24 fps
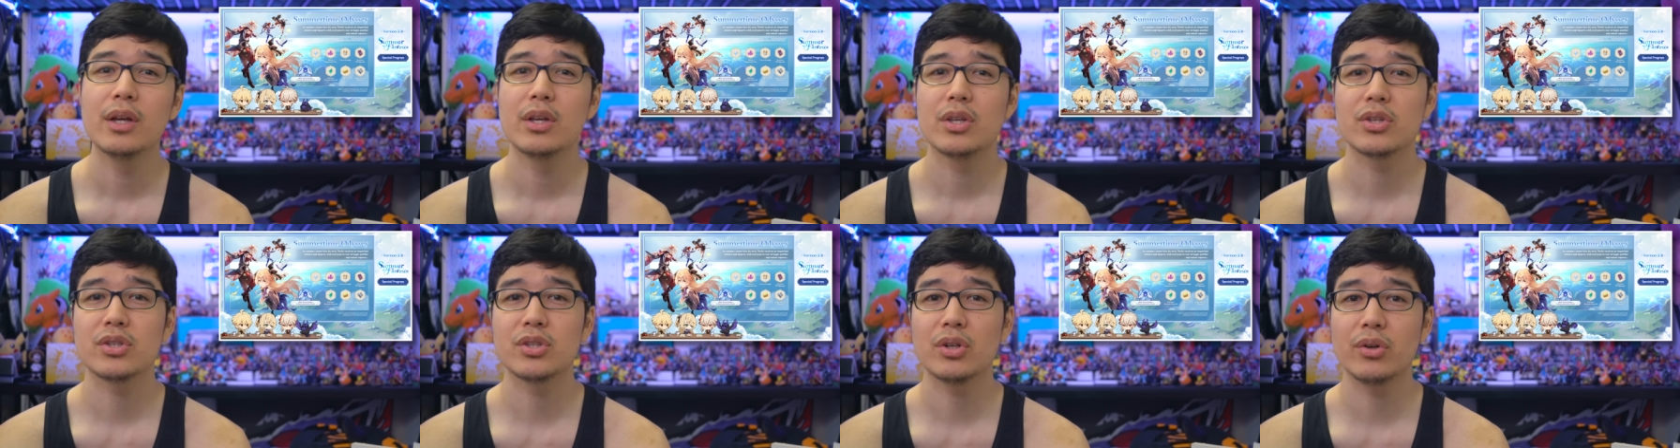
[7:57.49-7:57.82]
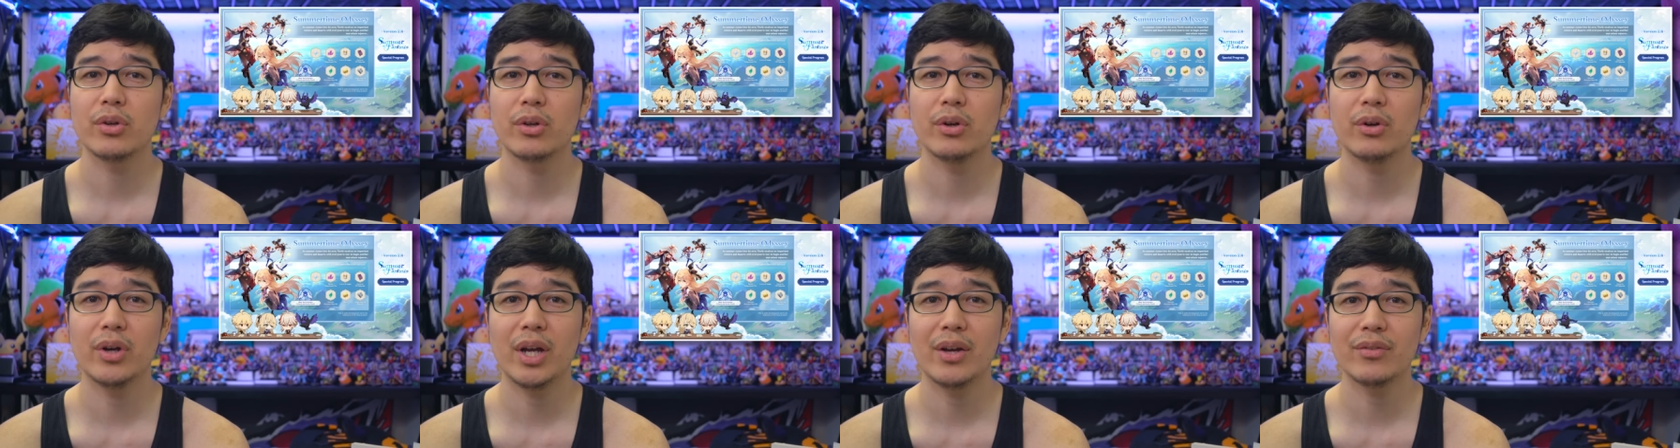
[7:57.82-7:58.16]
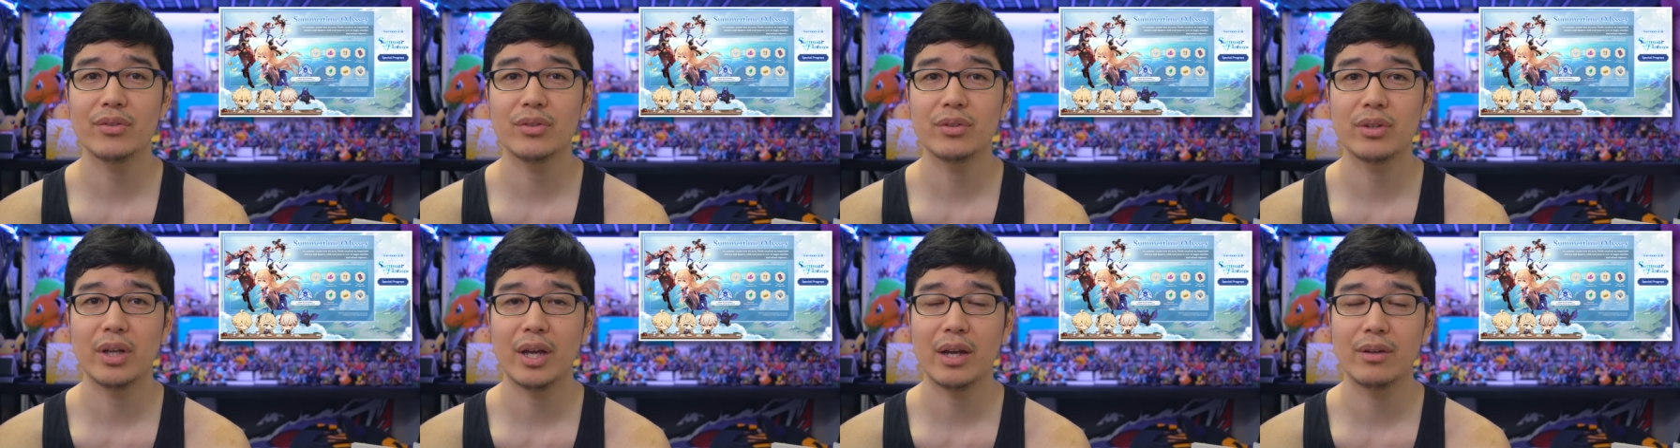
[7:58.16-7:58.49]
So you don't have
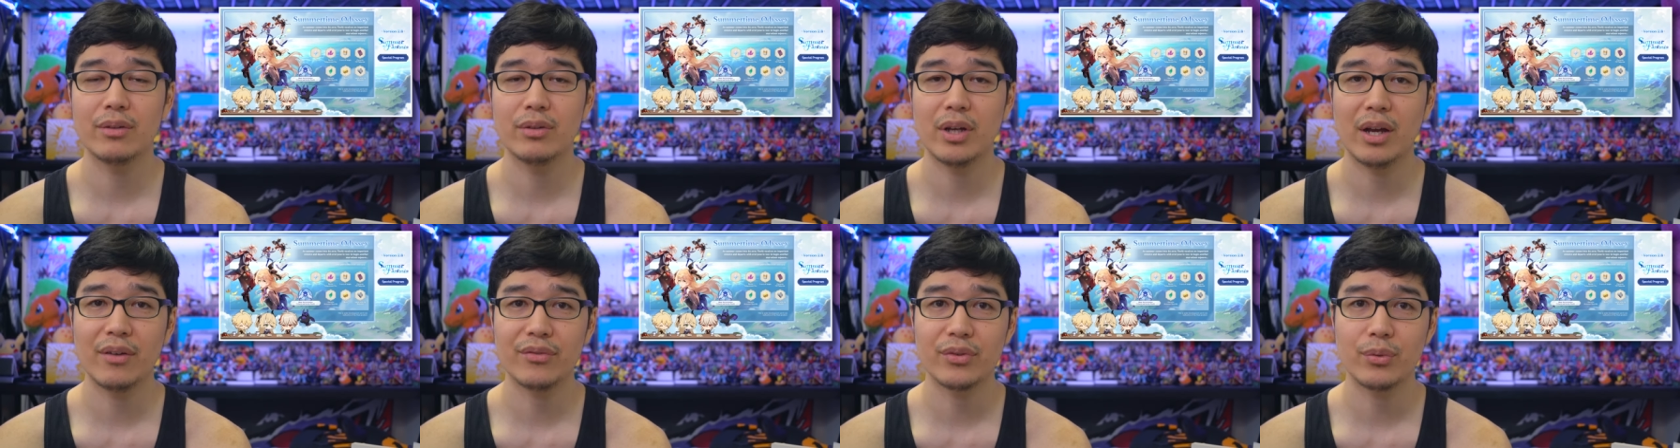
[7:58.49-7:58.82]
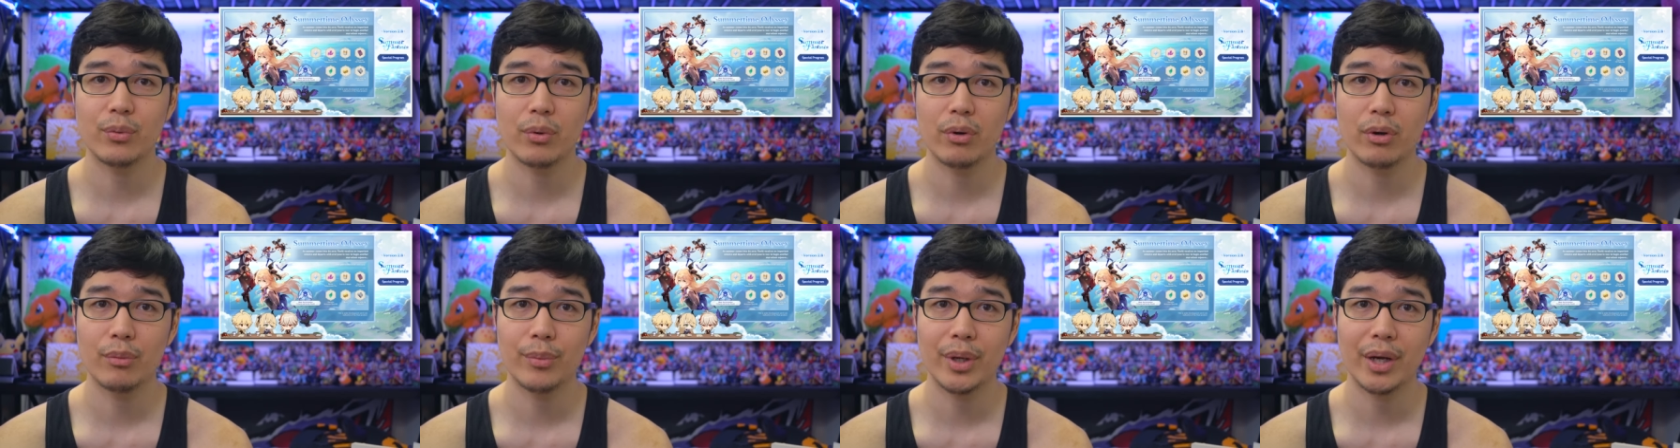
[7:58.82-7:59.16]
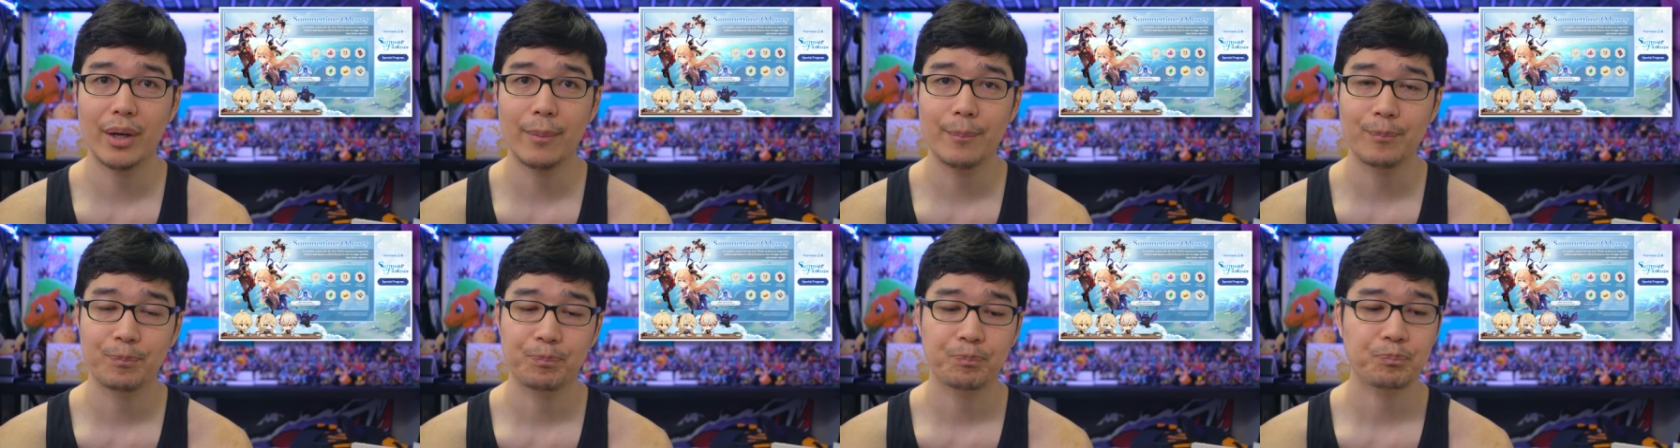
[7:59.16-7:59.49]
to ha have to worry
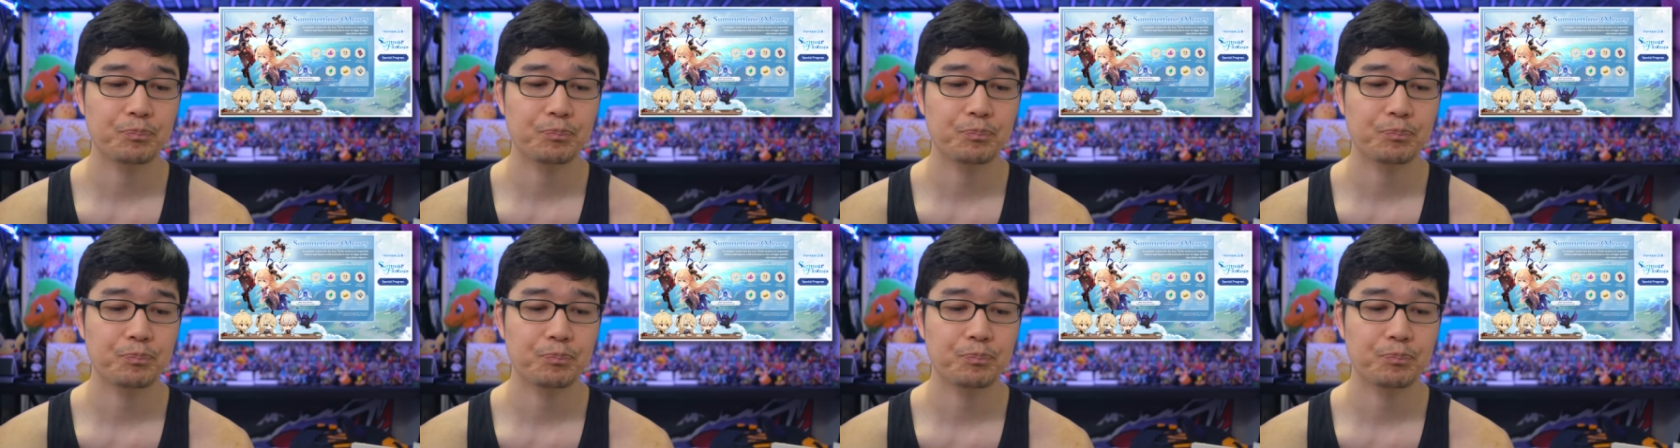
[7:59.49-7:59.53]
about